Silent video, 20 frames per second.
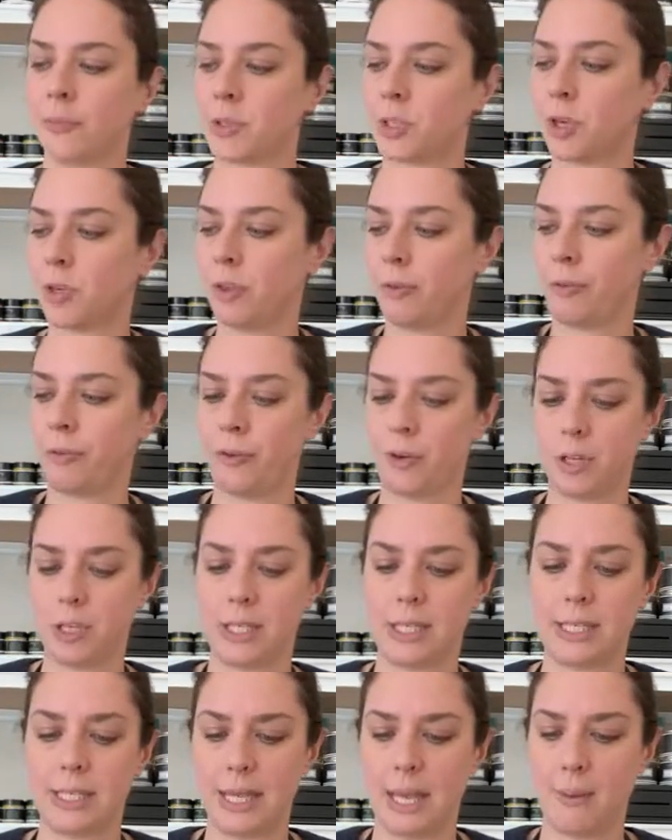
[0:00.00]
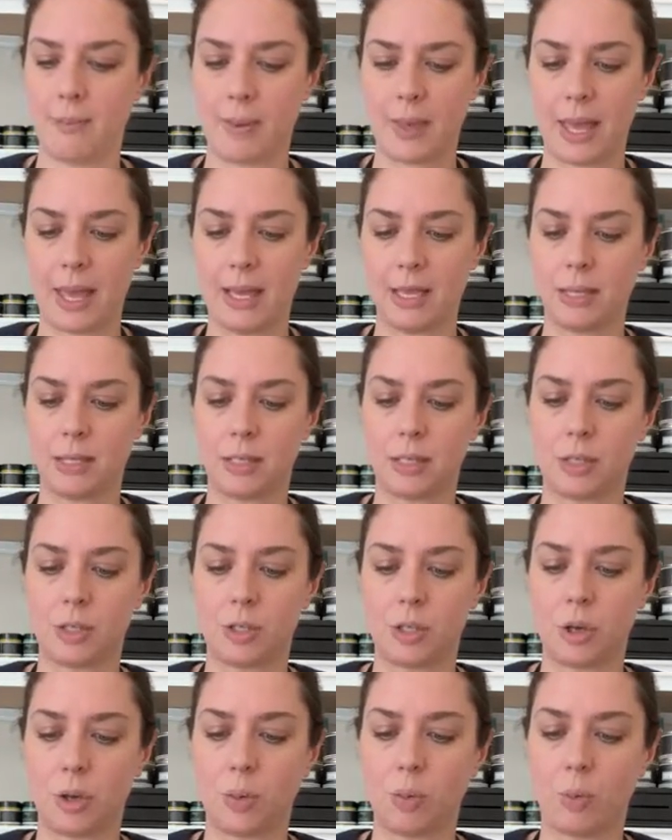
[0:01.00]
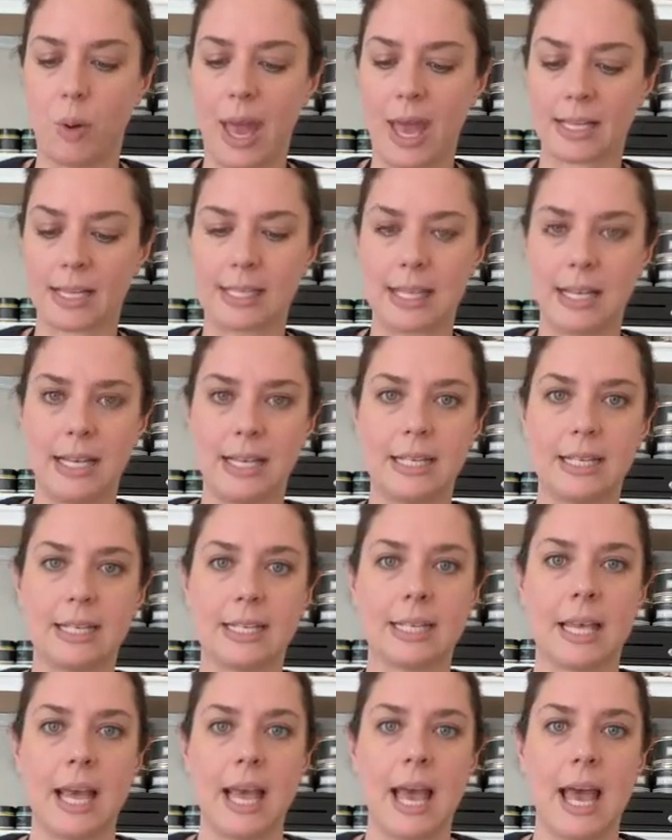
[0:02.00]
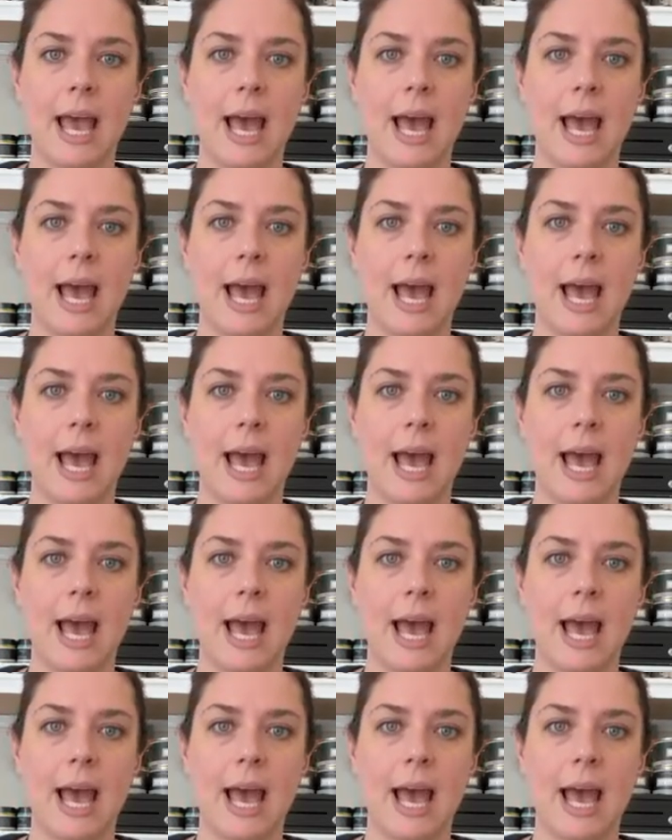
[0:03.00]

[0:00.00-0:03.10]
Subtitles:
So the first step is to wax it.